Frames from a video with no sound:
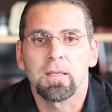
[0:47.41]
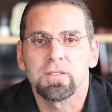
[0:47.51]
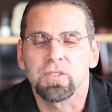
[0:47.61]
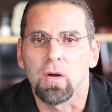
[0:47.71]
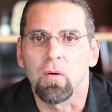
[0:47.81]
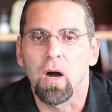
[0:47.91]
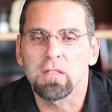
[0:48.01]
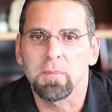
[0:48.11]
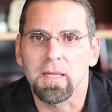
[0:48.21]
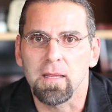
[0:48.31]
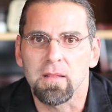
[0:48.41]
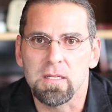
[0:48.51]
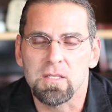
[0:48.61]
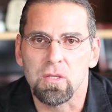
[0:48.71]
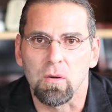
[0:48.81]
So ultimately this
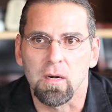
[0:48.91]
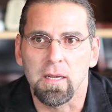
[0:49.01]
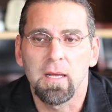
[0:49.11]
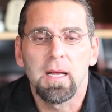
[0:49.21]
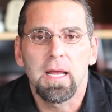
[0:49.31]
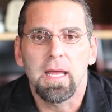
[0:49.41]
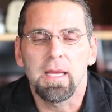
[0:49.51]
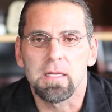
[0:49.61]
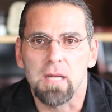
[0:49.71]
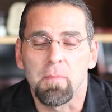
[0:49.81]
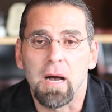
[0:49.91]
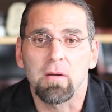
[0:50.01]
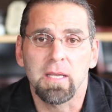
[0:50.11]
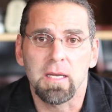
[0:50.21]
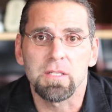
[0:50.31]
story is about
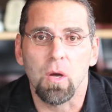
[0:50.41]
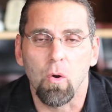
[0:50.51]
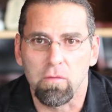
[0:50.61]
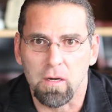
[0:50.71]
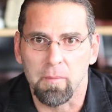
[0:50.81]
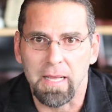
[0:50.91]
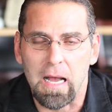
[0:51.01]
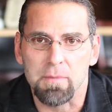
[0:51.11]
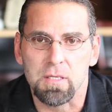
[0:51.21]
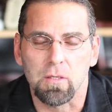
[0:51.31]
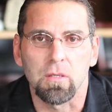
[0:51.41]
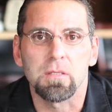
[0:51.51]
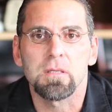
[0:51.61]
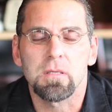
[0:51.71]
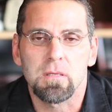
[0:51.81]
kids overcoming
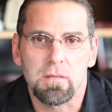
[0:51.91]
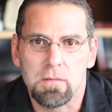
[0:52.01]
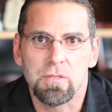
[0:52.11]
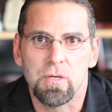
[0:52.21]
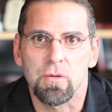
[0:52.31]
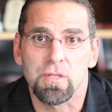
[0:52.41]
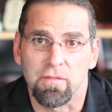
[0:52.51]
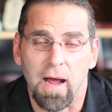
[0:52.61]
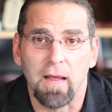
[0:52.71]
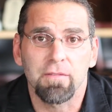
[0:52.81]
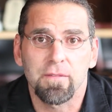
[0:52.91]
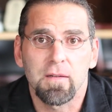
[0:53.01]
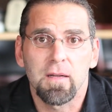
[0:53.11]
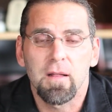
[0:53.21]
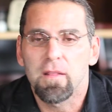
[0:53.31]
obstacles to survive.
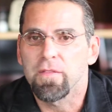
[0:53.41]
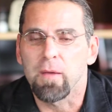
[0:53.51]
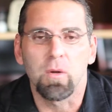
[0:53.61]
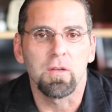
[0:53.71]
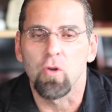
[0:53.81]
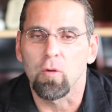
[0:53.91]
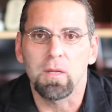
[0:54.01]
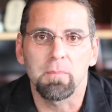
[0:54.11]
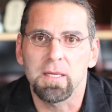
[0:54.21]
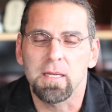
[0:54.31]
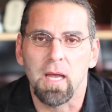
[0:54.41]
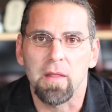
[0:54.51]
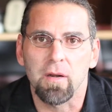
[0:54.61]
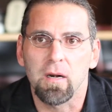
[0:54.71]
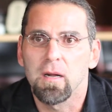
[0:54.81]
They wouldn't normally be
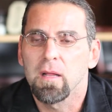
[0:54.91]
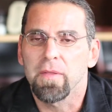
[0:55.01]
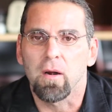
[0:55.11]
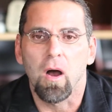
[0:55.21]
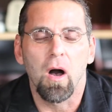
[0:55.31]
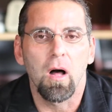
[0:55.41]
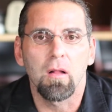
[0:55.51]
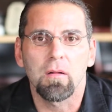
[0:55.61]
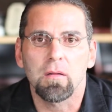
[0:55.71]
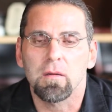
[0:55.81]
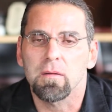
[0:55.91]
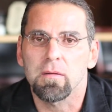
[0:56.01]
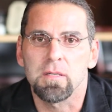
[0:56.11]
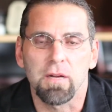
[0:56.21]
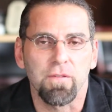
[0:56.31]
together, they're all
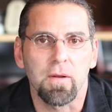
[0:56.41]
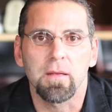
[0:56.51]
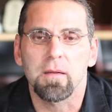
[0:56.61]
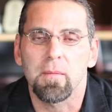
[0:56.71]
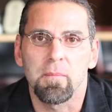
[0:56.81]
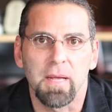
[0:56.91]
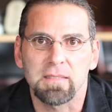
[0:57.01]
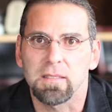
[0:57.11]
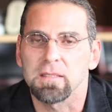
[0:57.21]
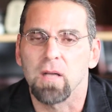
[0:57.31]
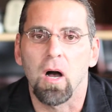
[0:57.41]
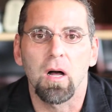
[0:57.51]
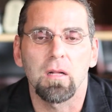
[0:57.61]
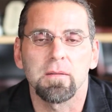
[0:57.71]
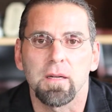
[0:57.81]
different mixes,
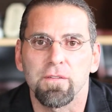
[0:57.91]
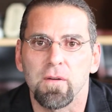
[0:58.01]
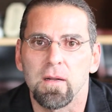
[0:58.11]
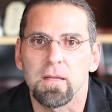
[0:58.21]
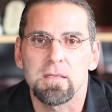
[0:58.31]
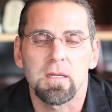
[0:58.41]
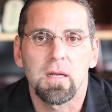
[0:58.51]
all different